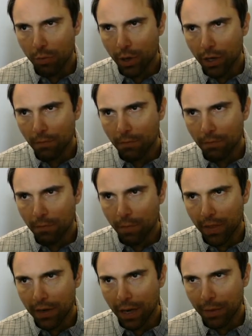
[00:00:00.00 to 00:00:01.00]
but by
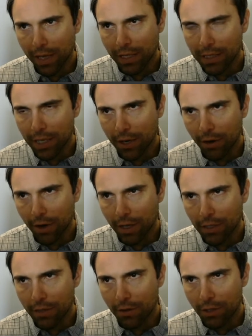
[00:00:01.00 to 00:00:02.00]
the time it gets here,
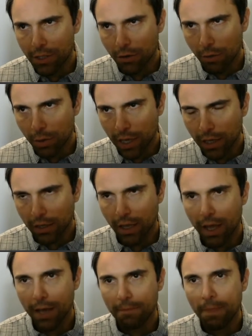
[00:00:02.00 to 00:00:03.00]
there's still a blank
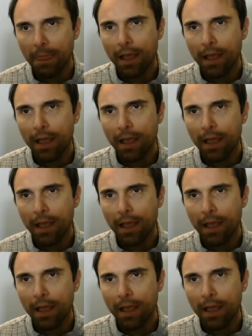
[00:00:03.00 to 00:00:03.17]
line,